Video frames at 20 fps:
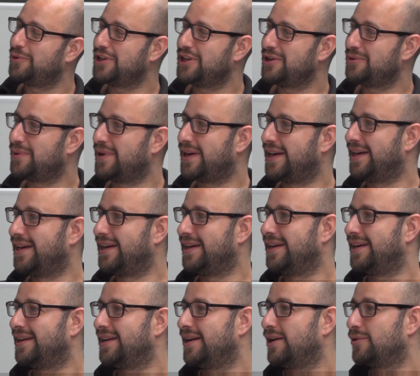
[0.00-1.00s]
Were you
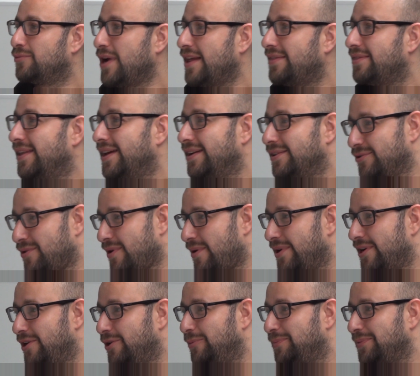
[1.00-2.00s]
a Red then
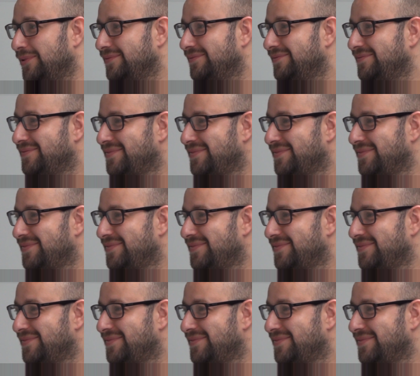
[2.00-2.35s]
growing up?